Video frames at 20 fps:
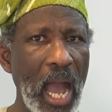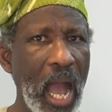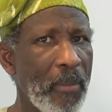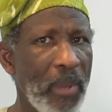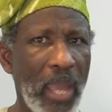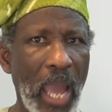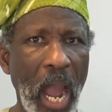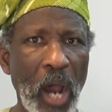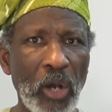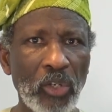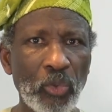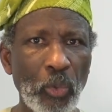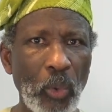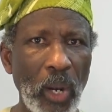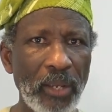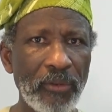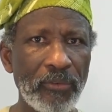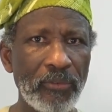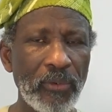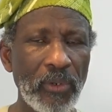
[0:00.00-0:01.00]
I'm a
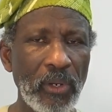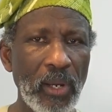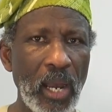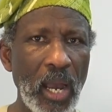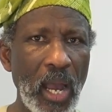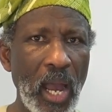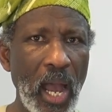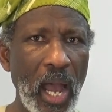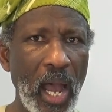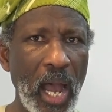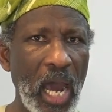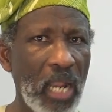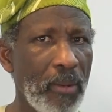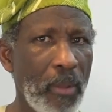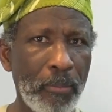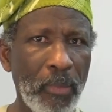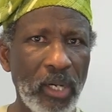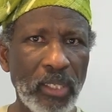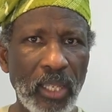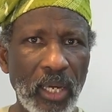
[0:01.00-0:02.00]
housewife, I'm
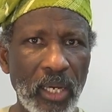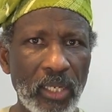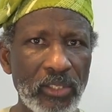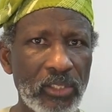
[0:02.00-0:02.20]
a mother,